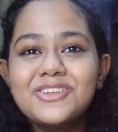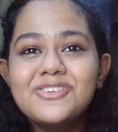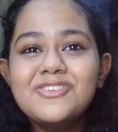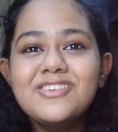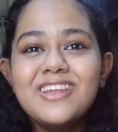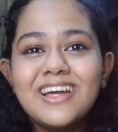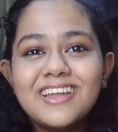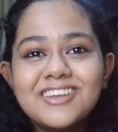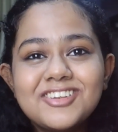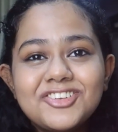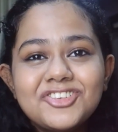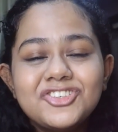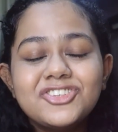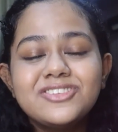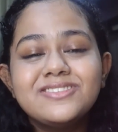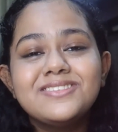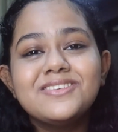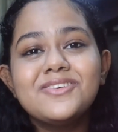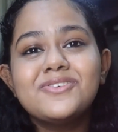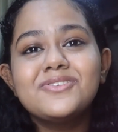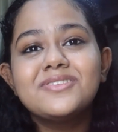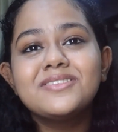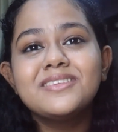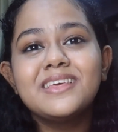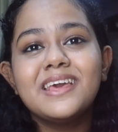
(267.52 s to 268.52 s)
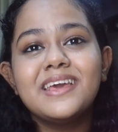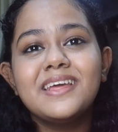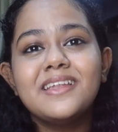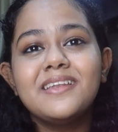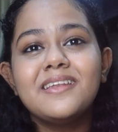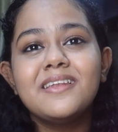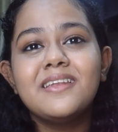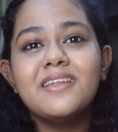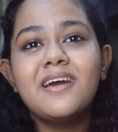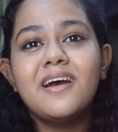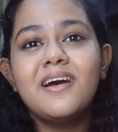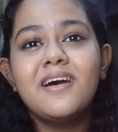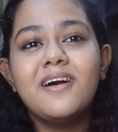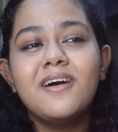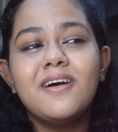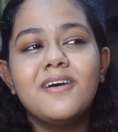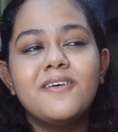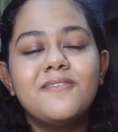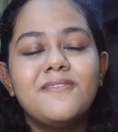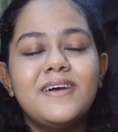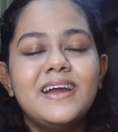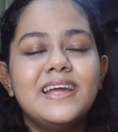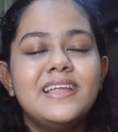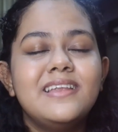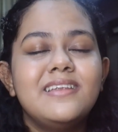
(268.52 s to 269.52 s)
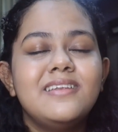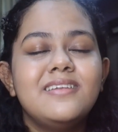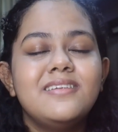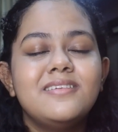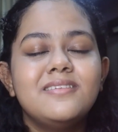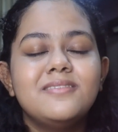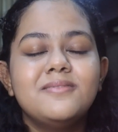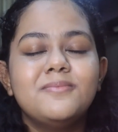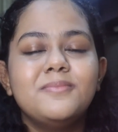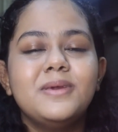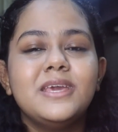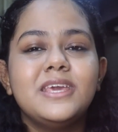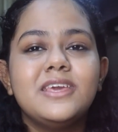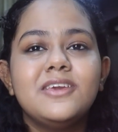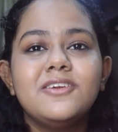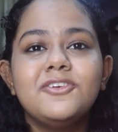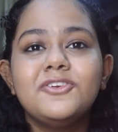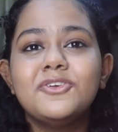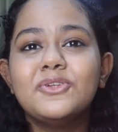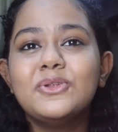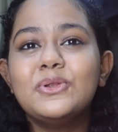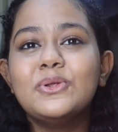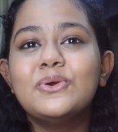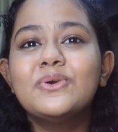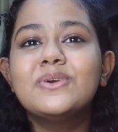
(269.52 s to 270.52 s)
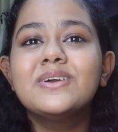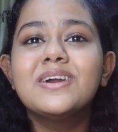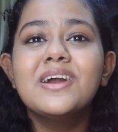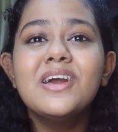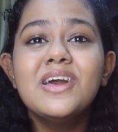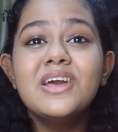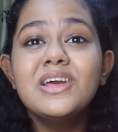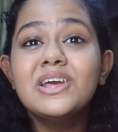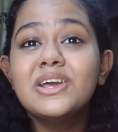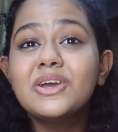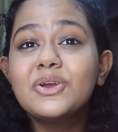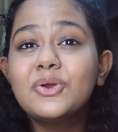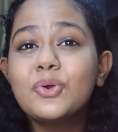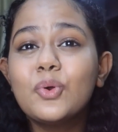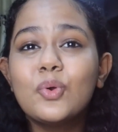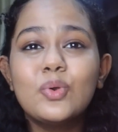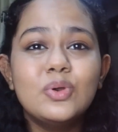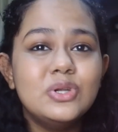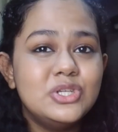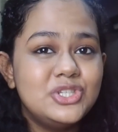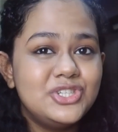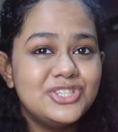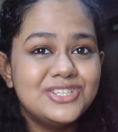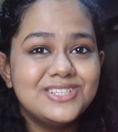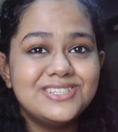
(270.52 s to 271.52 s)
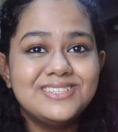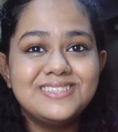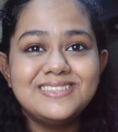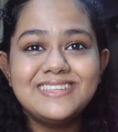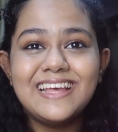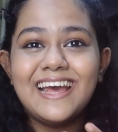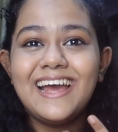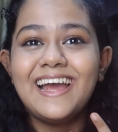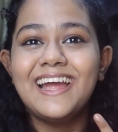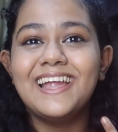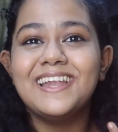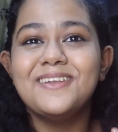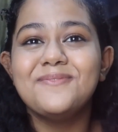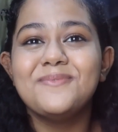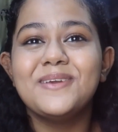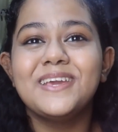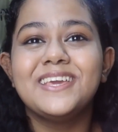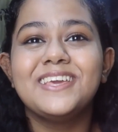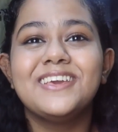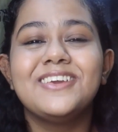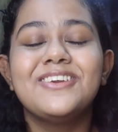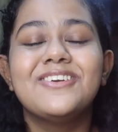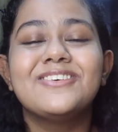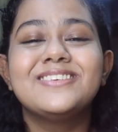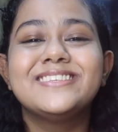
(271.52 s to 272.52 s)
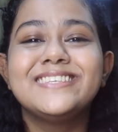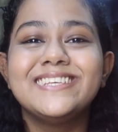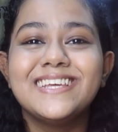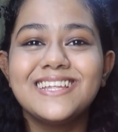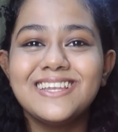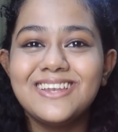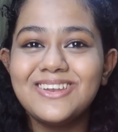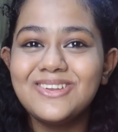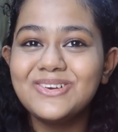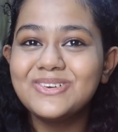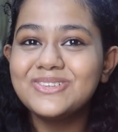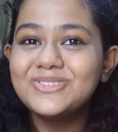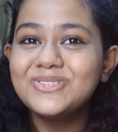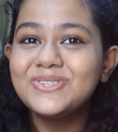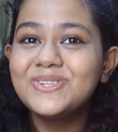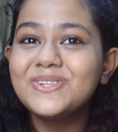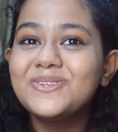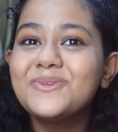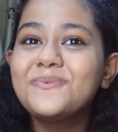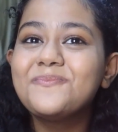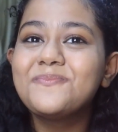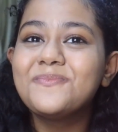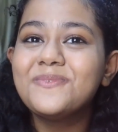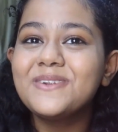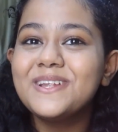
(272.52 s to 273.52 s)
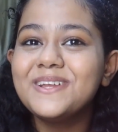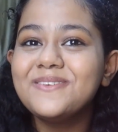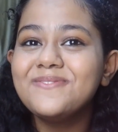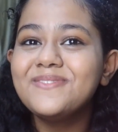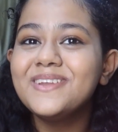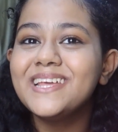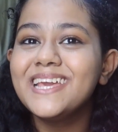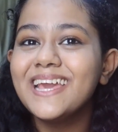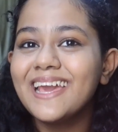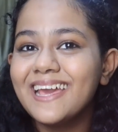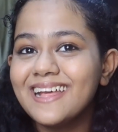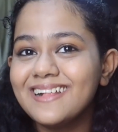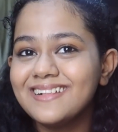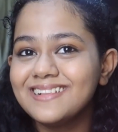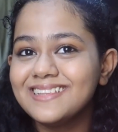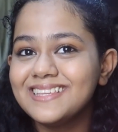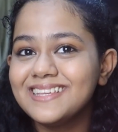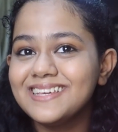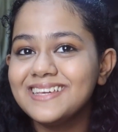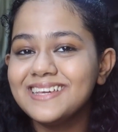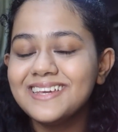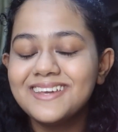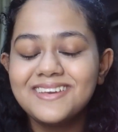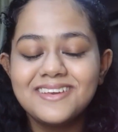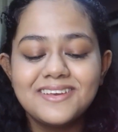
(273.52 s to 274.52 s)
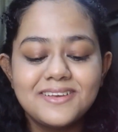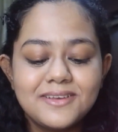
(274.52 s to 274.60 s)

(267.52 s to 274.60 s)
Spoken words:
nourishes your skin while making you look gorgeous and making your skin look supremely healthy.